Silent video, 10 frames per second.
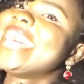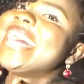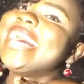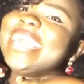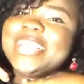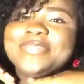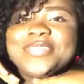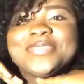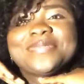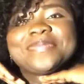I love
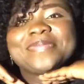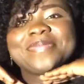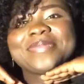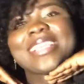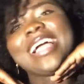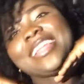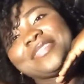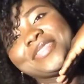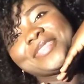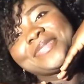you. I love
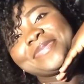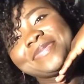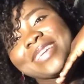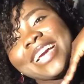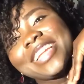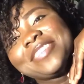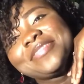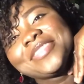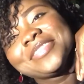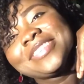you. I love
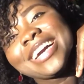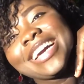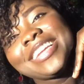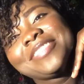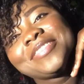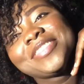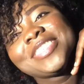you. I love you.